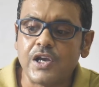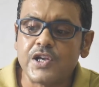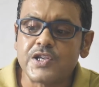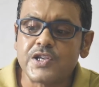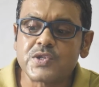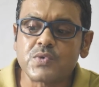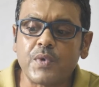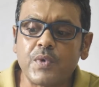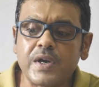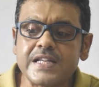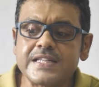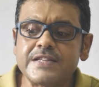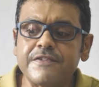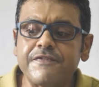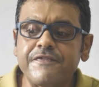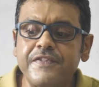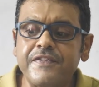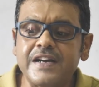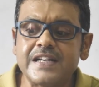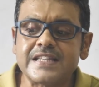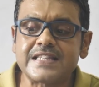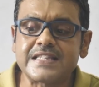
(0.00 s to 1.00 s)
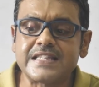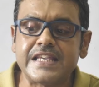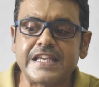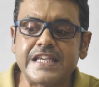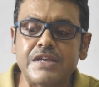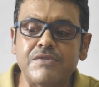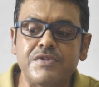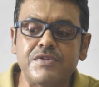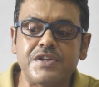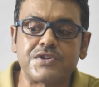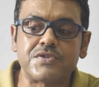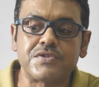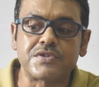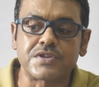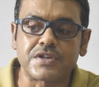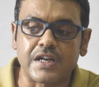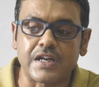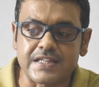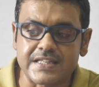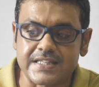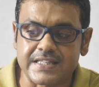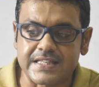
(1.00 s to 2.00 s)
So what is the first thing you need to
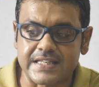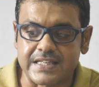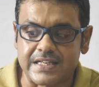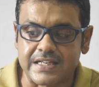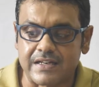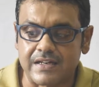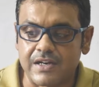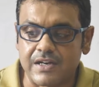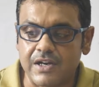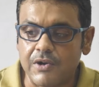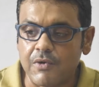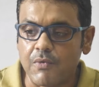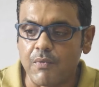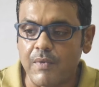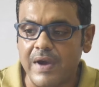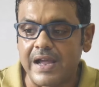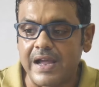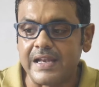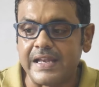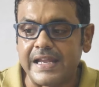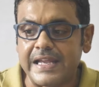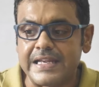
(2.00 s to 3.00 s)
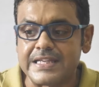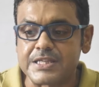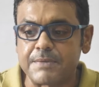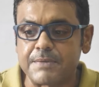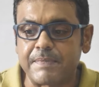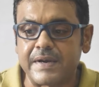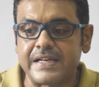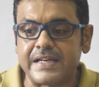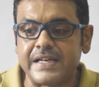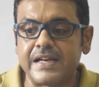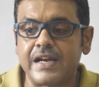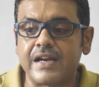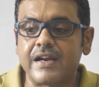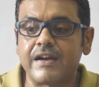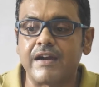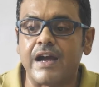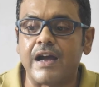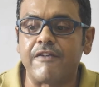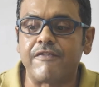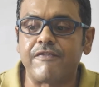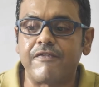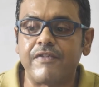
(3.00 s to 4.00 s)
consider while interpreting a
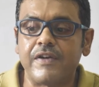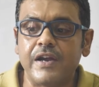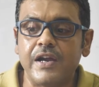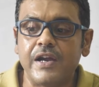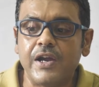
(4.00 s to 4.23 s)
graph?